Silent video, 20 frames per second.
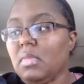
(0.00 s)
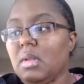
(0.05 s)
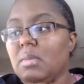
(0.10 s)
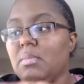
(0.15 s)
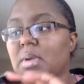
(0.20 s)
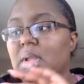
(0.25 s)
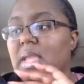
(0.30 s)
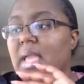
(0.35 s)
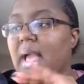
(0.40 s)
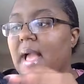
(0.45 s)

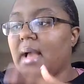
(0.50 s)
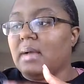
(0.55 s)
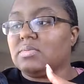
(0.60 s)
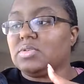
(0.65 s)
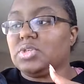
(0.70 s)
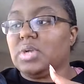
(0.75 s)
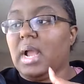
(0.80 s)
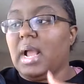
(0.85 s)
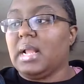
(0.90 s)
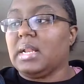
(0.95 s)
But yeah, I've
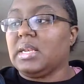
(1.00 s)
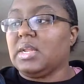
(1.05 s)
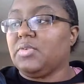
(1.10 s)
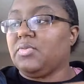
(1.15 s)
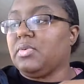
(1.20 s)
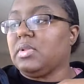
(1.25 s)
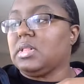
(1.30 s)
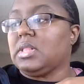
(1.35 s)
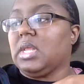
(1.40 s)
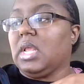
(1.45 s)
tried
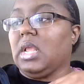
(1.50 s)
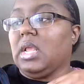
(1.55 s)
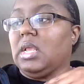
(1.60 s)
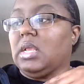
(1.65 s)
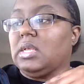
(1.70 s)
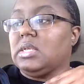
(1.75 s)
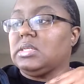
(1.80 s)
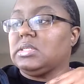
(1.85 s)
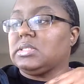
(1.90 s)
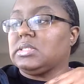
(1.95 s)
different
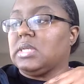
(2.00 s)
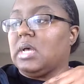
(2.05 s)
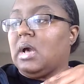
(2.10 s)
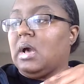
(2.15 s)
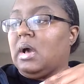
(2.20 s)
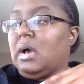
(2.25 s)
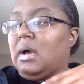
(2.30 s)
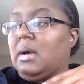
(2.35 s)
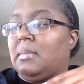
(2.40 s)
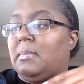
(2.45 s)
things.
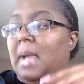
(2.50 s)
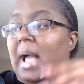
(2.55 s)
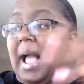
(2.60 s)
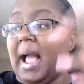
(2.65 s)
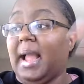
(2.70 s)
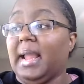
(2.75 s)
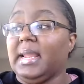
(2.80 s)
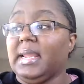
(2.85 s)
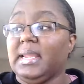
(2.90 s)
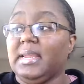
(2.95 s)

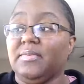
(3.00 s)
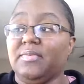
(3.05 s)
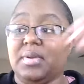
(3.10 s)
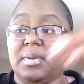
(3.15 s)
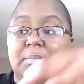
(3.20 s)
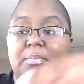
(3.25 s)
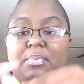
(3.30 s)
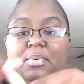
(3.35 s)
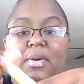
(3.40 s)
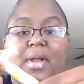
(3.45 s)
I
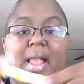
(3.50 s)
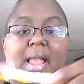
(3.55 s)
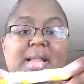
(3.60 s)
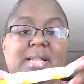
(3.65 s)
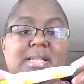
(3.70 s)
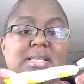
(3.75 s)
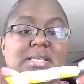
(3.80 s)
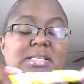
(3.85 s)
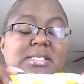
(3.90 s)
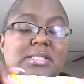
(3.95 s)
even
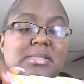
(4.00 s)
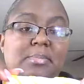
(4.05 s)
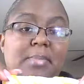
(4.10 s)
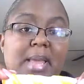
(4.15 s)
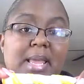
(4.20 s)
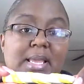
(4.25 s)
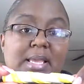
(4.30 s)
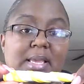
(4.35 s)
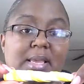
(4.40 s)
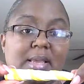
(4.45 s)
practiced
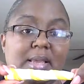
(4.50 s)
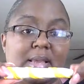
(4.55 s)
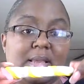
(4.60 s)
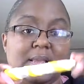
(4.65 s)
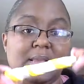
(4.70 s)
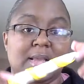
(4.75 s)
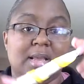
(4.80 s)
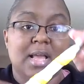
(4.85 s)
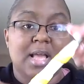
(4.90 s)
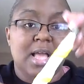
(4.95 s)

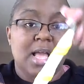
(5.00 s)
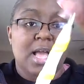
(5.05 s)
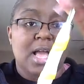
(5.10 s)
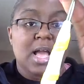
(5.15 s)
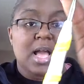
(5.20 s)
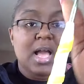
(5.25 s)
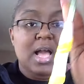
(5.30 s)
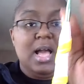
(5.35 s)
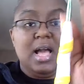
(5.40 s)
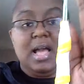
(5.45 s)
making
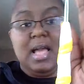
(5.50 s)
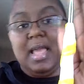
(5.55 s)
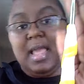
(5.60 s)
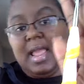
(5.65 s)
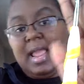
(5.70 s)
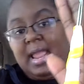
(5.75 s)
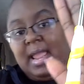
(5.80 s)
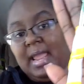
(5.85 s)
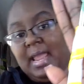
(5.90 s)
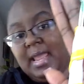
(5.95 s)

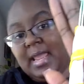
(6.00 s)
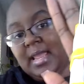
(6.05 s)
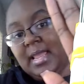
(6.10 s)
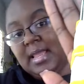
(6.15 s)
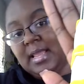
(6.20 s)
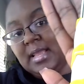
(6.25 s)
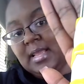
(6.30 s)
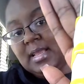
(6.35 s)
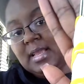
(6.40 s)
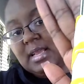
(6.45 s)

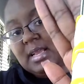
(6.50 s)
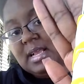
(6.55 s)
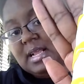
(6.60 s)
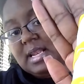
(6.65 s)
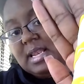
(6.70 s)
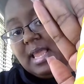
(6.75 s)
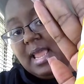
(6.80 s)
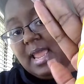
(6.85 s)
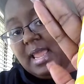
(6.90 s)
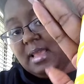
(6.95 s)
a
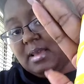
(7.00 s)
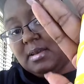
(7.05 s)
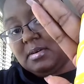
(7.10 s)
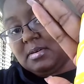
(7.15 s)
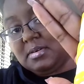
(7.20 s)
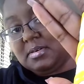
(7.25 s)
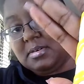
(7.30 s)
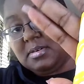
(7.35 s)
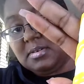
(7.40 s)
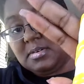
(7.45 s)
clay
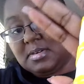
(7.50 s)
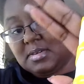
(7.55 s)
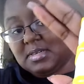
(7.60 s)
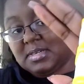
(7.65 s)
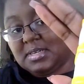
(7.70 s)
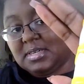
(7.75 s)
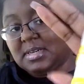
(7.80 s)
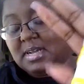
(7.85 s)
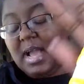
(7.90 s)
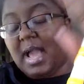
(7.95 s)

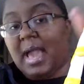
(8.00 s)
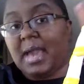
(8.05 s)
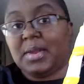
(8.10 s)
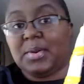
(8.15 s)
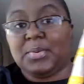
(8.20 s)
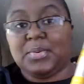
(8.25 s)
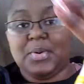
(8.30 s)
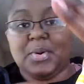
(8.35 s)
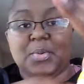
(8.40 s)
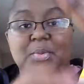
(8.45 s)
hook. I
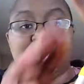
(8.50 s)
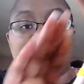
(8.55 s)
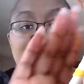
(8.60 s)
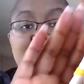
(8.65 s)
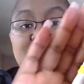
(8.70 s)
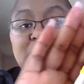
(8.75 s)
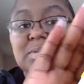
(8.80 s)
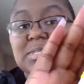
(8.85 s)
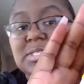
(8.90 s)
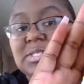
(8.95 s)
don't know what
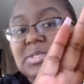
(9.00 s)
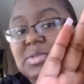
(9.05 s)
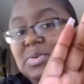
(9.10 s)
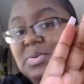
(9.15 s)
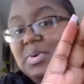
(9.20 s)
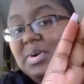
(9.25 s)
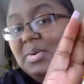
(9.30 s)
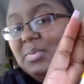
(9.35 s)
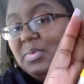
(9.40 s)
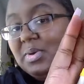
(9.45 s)
I was
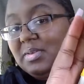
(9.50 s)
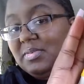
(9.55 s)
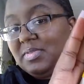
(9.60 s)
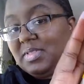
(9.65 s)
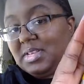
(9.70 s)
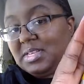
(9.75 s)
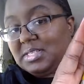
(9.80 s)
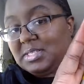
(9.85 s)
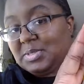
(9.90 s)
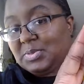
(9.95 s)
doing with
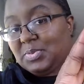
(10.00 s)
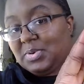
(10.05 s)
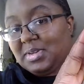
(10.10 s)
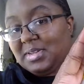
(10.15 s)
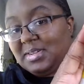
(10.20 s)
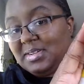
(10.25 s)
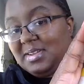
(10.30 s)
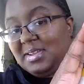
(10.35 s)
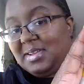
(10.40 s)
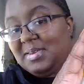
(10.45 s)
this
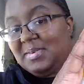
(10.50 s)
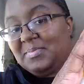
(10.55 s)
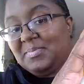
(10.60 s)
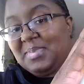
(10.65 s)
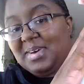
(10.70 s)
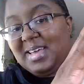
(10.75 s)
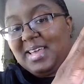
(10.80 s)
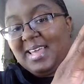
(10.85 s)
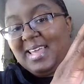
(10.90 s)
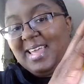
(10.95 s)
one,
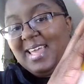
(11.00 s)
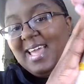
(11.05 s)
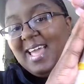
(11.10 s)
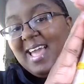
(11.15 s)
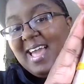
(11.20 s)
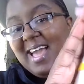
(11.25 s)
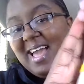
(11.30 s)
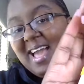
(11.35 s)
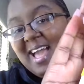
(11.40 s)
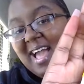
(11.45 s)
but
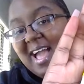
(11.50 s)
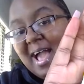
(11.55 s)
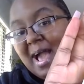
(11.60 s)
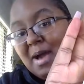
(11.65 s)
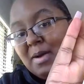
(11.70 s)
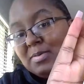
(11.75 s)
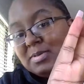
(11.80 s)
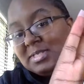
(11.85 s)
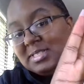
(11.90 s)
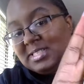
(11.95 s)

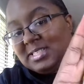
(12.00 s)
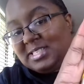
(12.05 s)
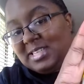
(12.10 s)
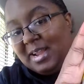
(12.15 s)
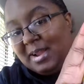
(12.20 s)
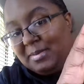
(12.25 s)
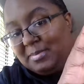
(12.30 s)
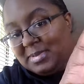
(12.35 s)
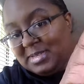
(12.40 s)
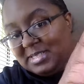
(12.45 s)
I was
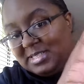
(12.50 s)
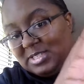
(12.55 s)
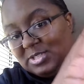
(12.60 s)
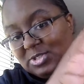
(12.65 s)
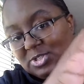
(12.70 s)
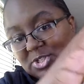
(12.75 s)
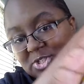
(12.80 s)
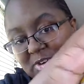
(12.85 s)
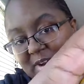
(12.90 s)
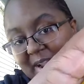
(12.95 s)
determined to
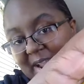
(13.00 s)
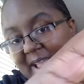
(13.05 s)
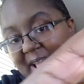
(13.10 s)
try